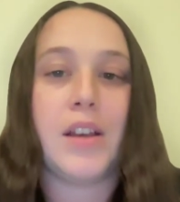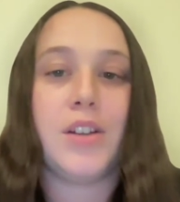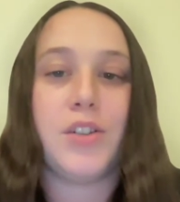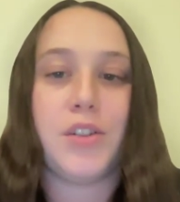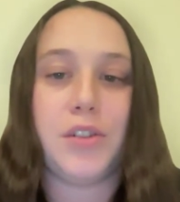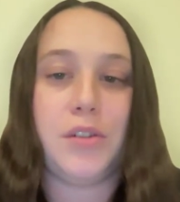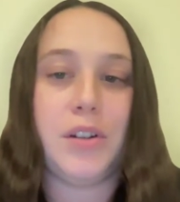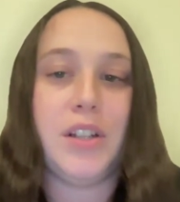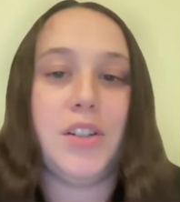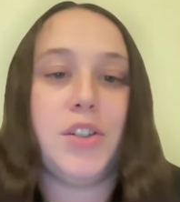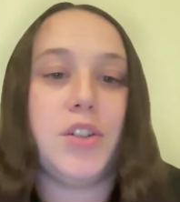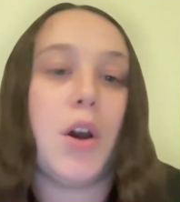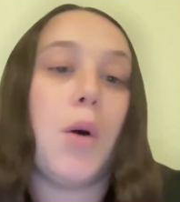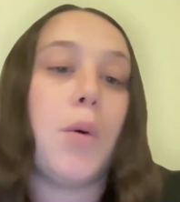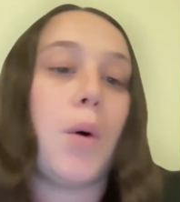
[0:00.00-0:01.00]
Students
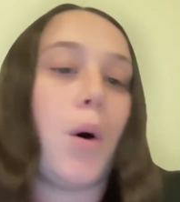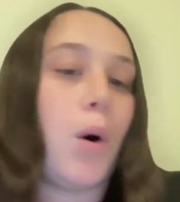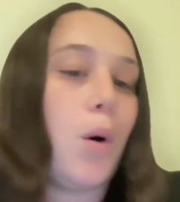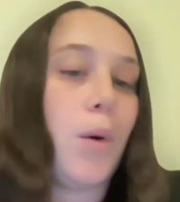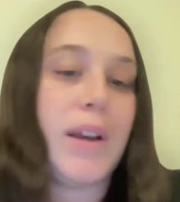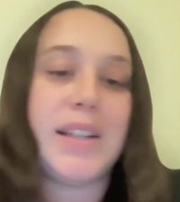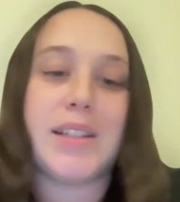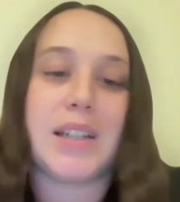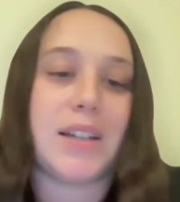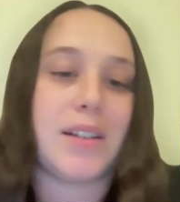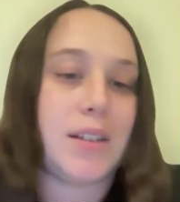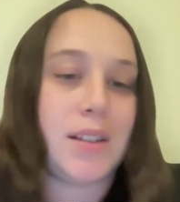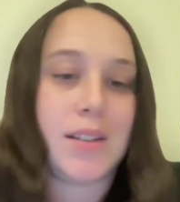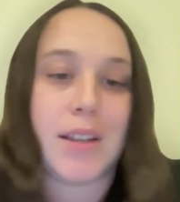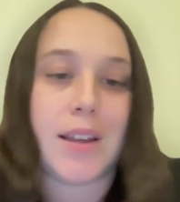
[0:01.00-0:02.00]
don't always get
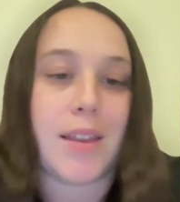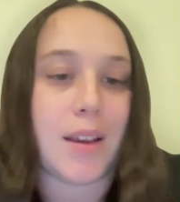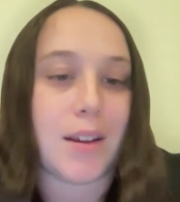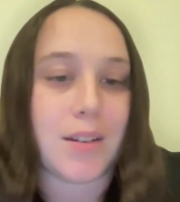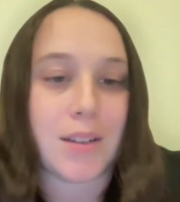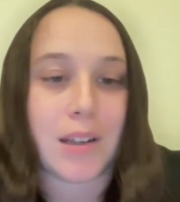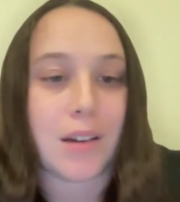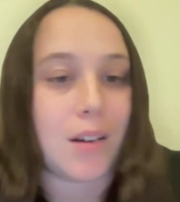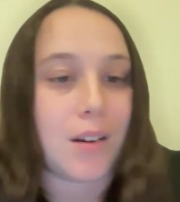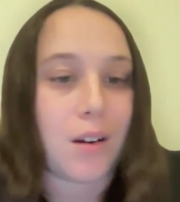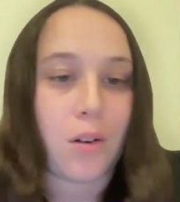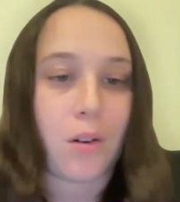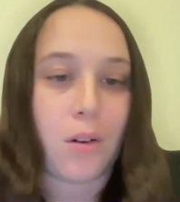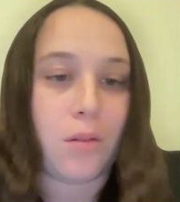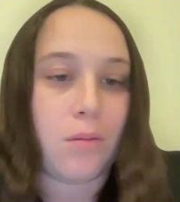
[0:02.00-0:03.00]
to see things in
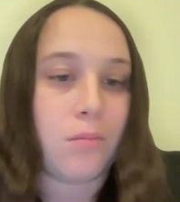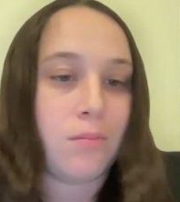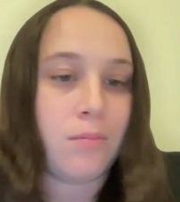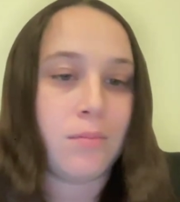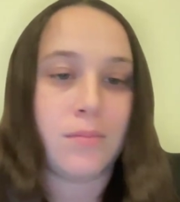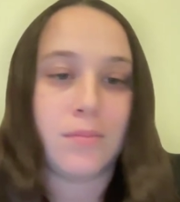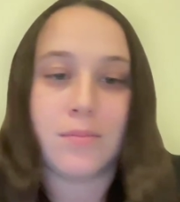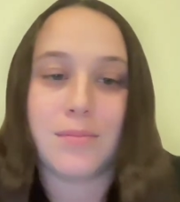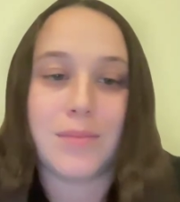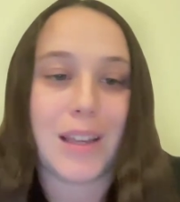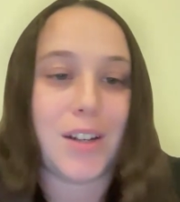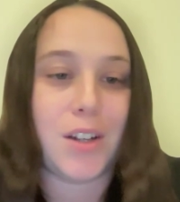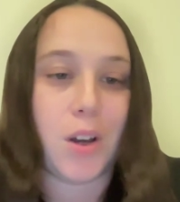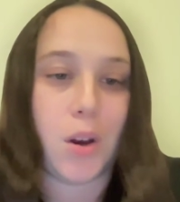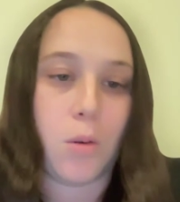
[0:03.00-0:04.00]
clinical.
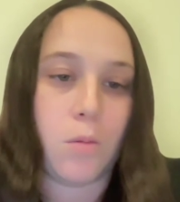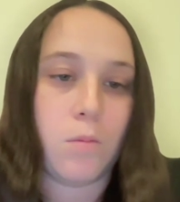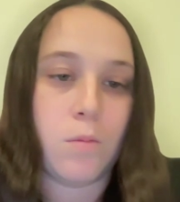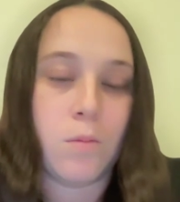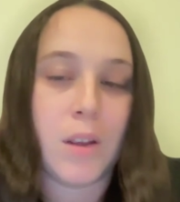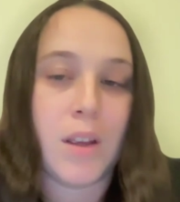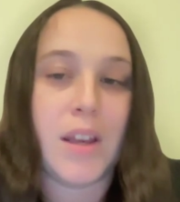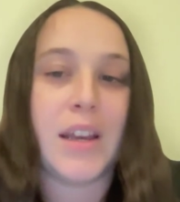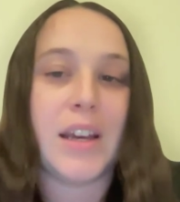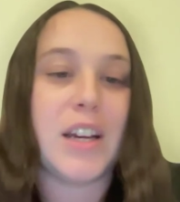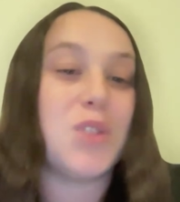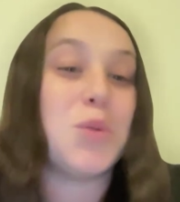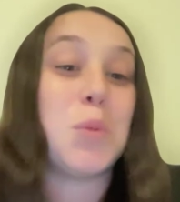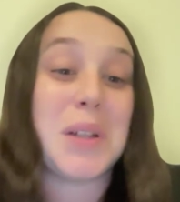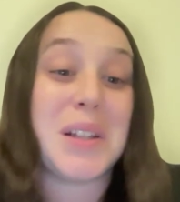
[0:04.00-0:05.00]
They don't.
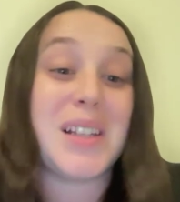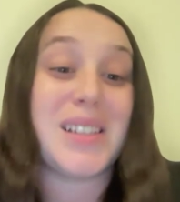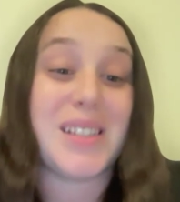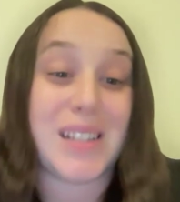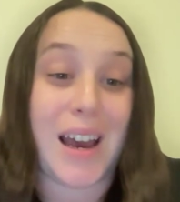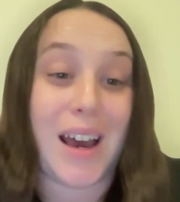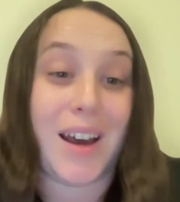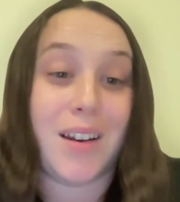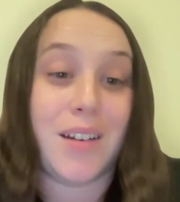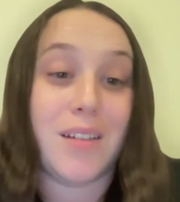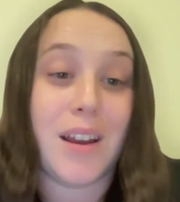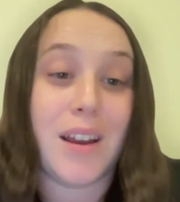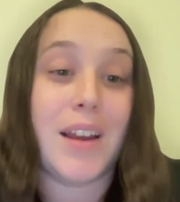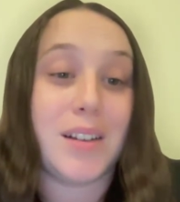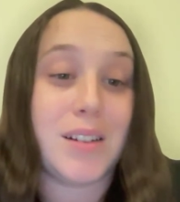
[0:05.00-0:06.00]
It's really sad.
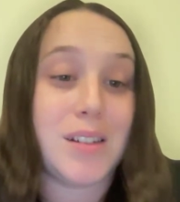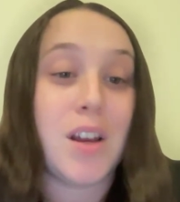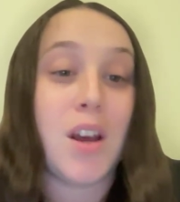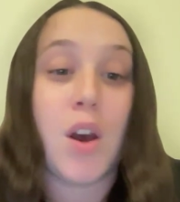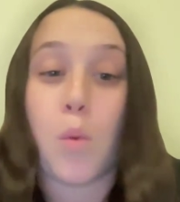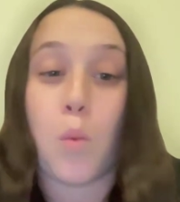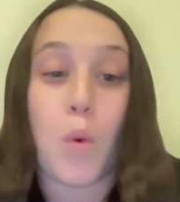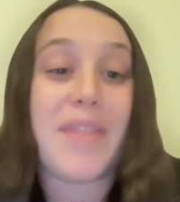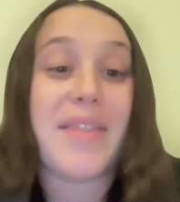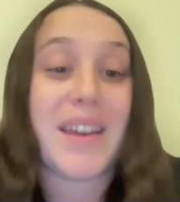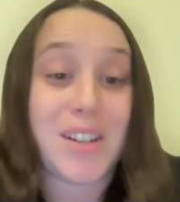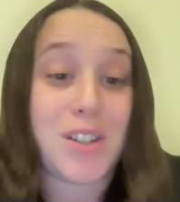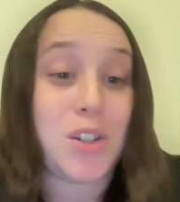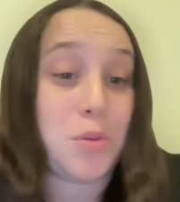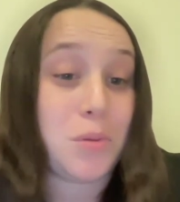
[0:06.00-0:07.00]
And when
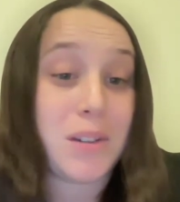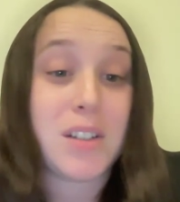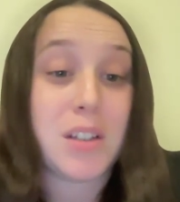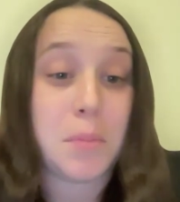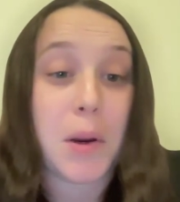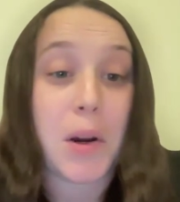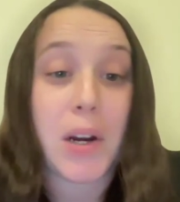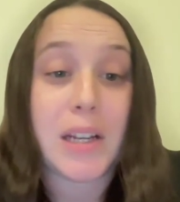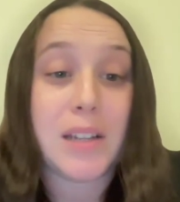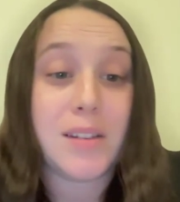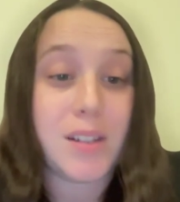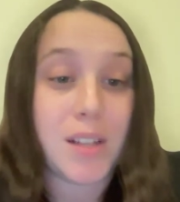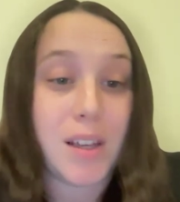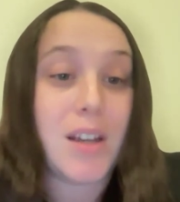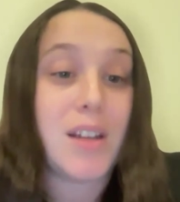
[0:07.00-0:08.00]
they do
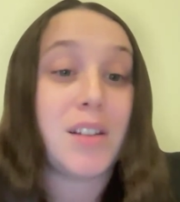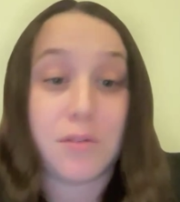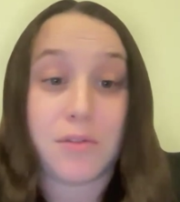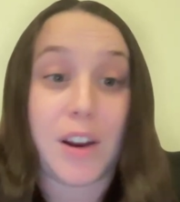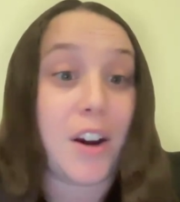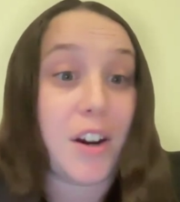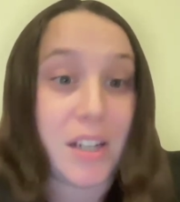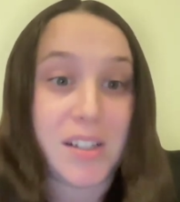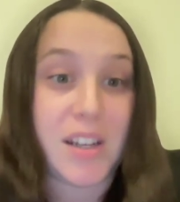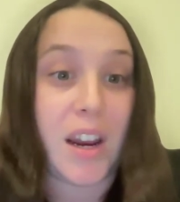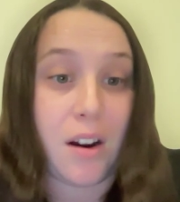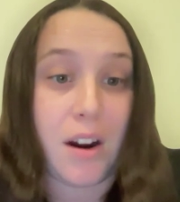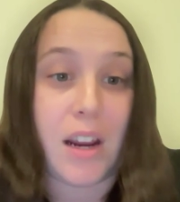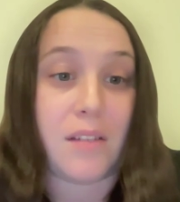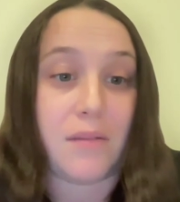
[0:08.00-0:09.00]
experience it, it's very
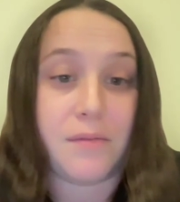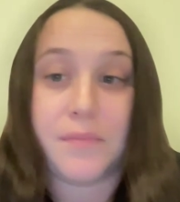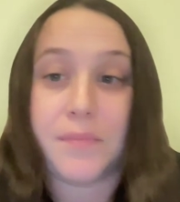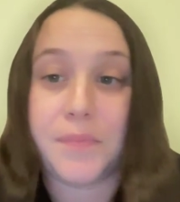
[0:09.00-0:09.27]
scary.